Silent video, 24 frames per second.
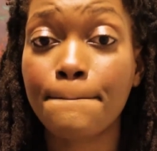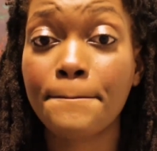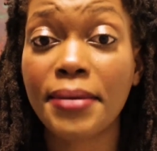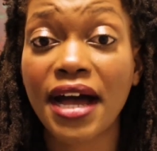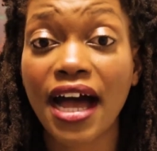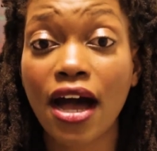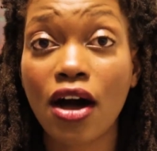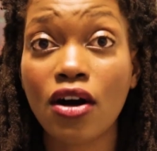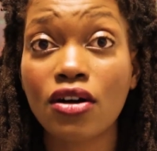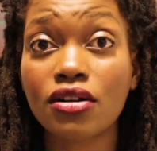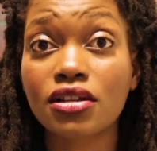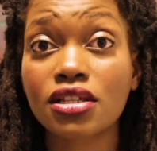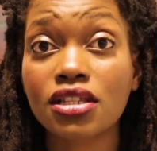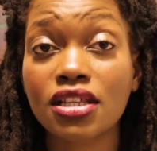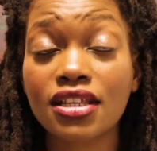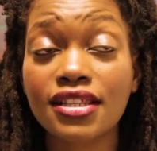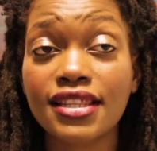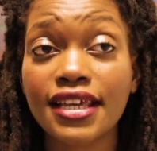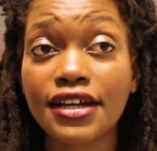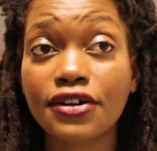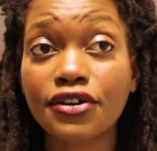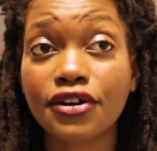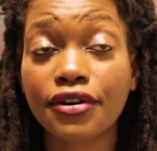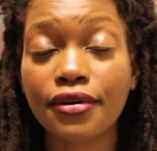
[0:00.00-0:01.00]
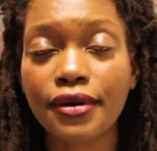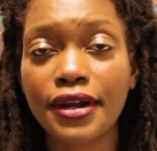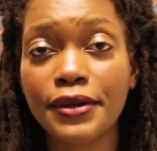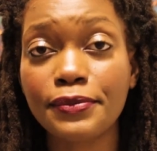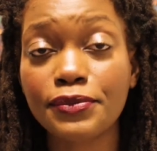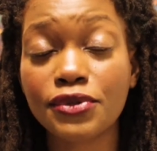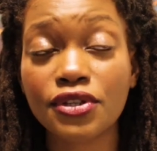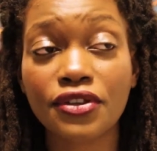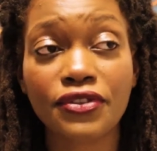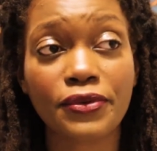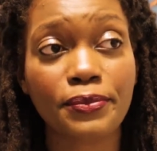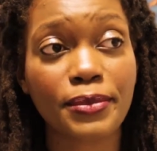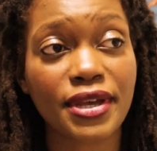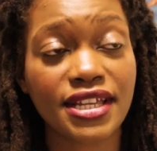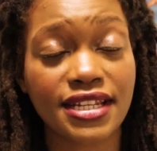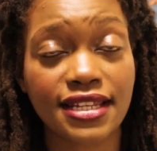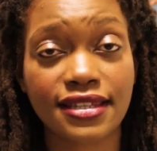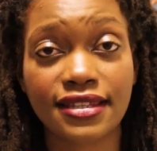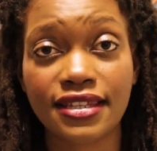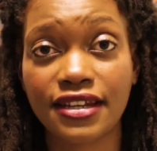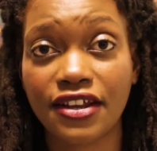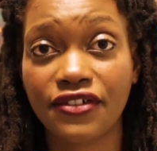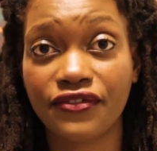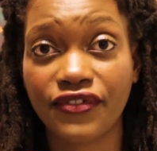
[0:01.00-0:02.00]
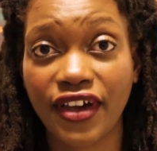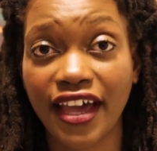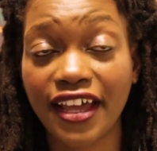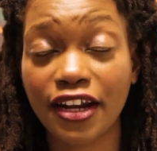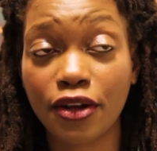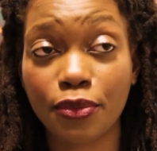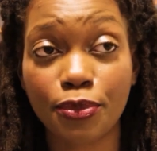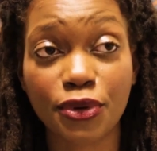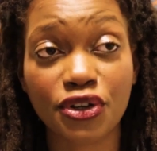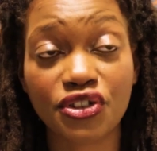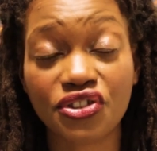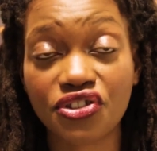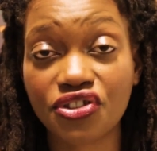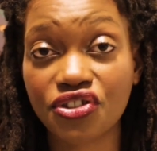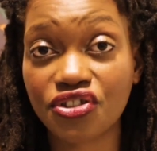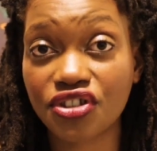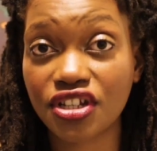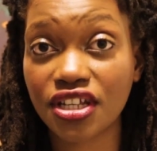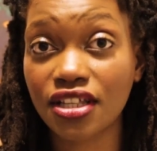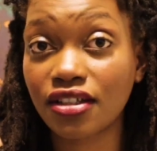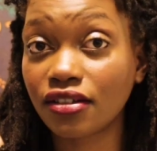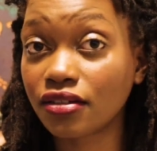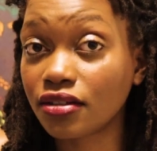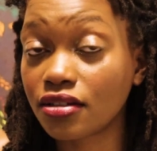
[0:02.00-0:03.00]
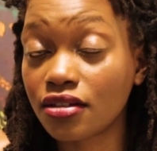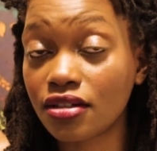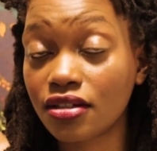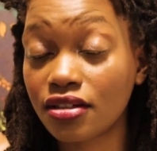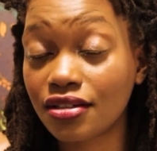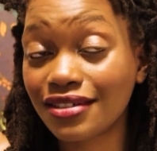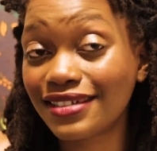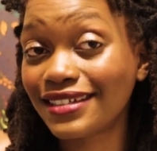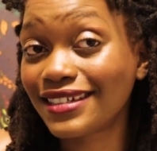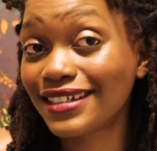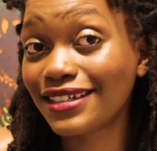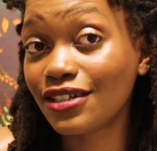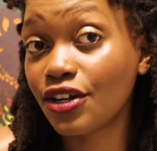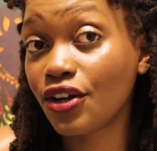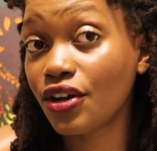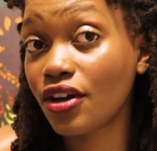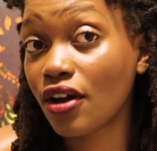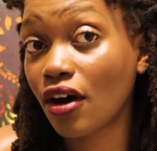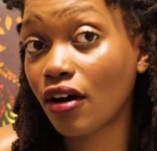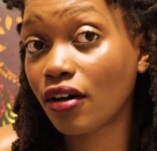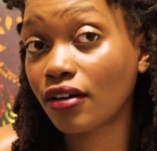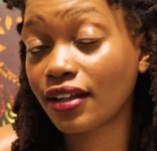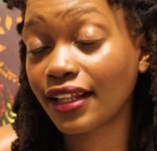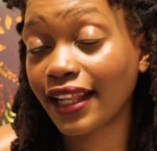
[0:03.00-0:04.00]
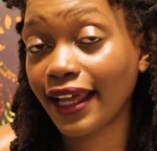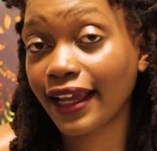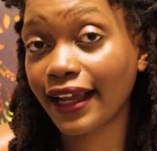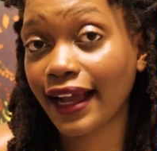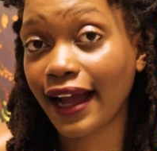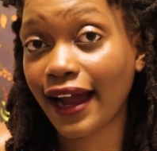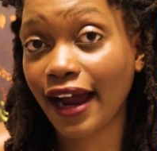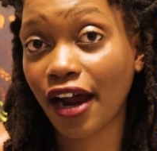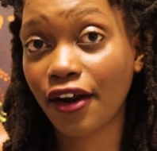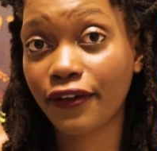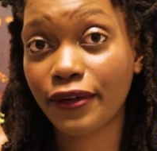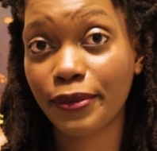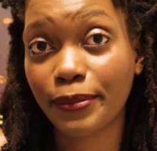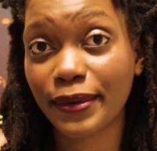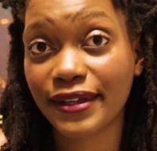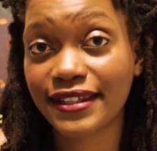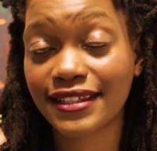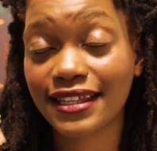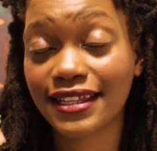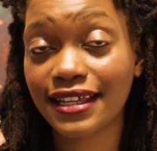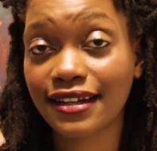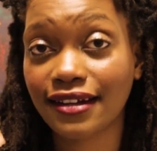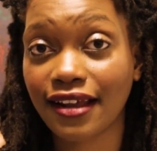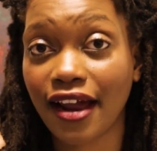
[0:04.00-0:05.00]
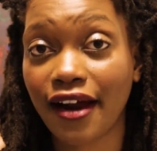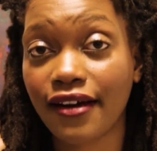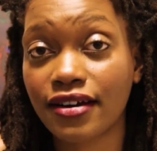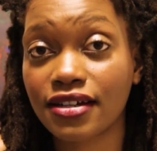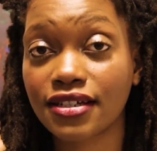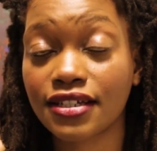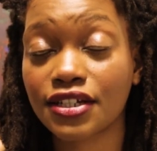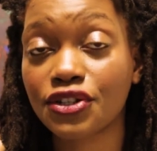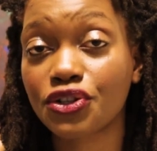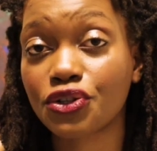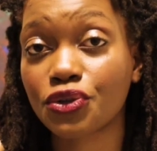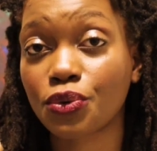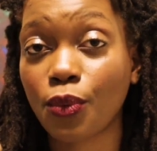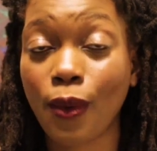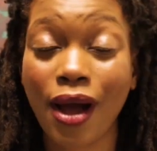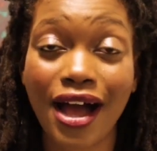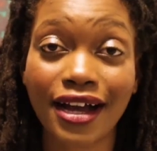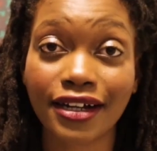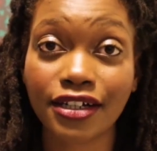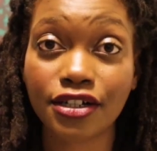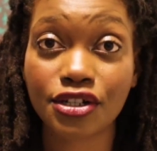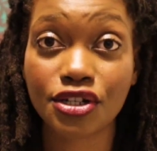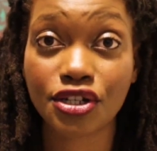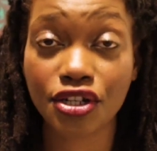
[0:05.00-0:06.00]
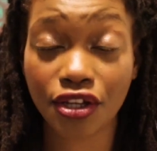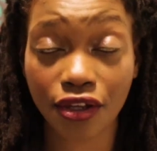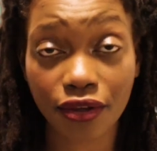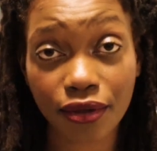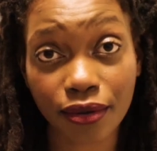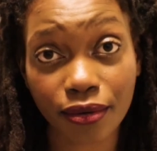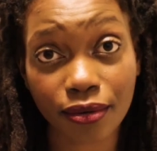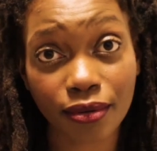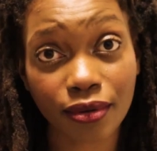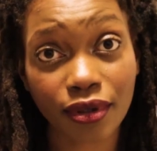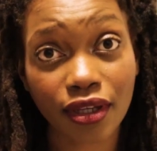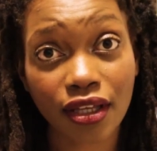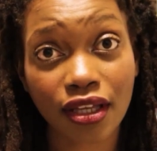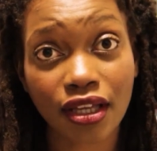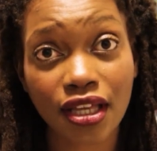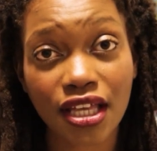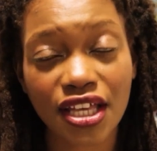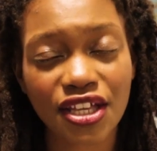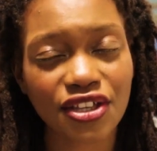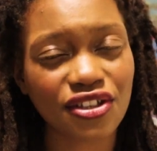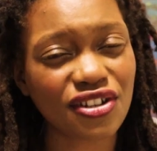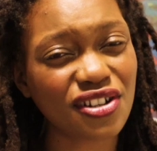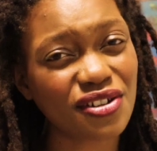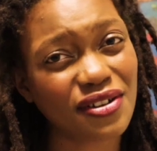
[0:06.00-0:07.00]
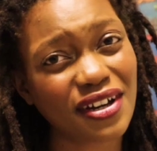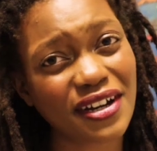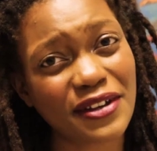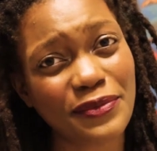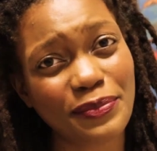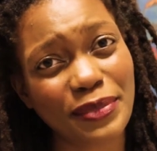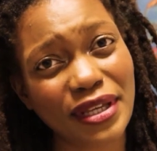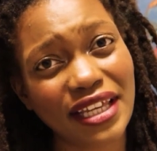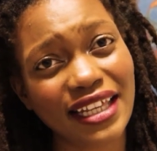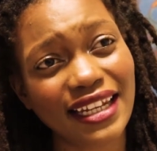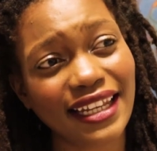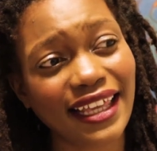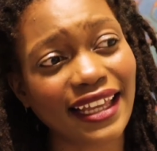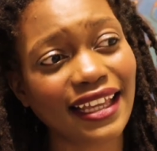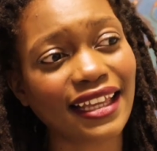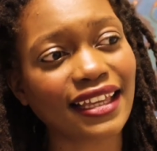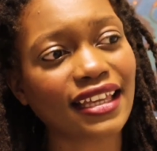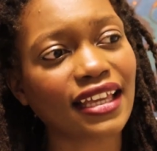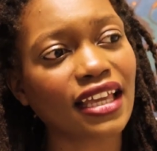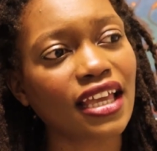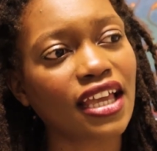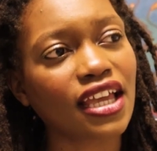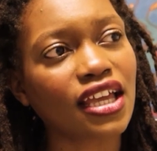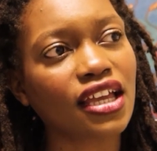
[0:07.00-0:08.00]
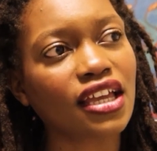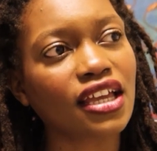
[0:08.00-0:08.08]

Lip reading: But also the creams or the medicine available, it's still not like 100% guaranteed to work too. You know what I mean? Like